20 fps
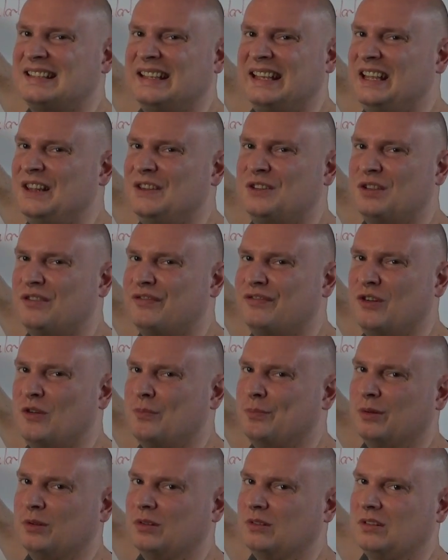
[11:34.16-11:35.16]
into
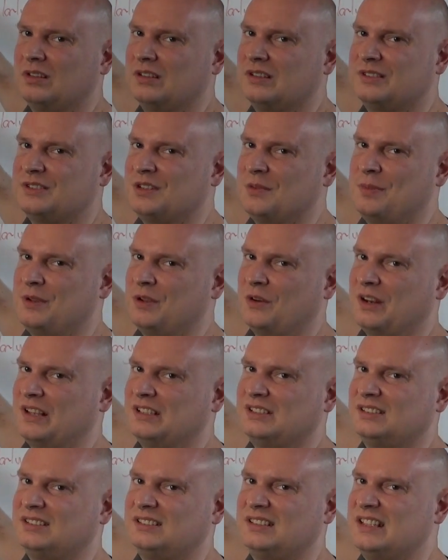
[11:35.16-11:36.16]
football, to be
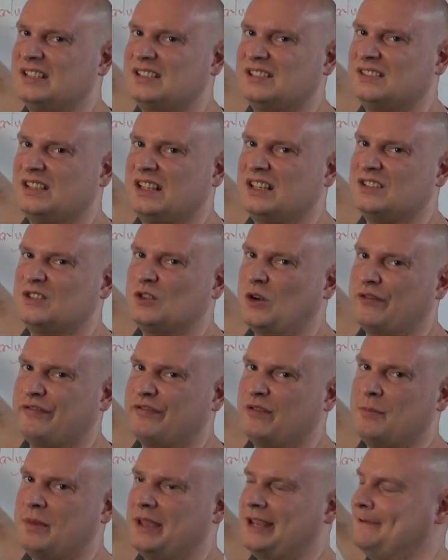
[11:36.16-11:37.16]
honest. It's not
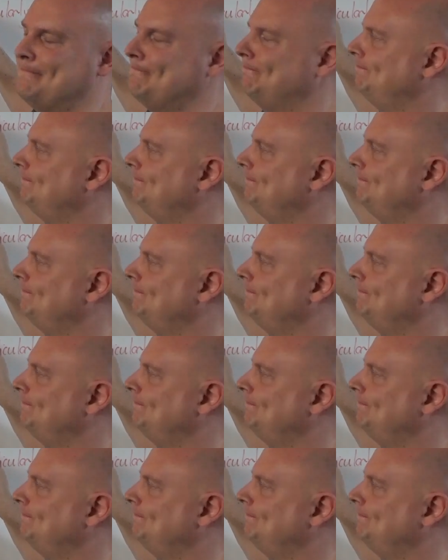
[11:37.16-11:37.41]
for me.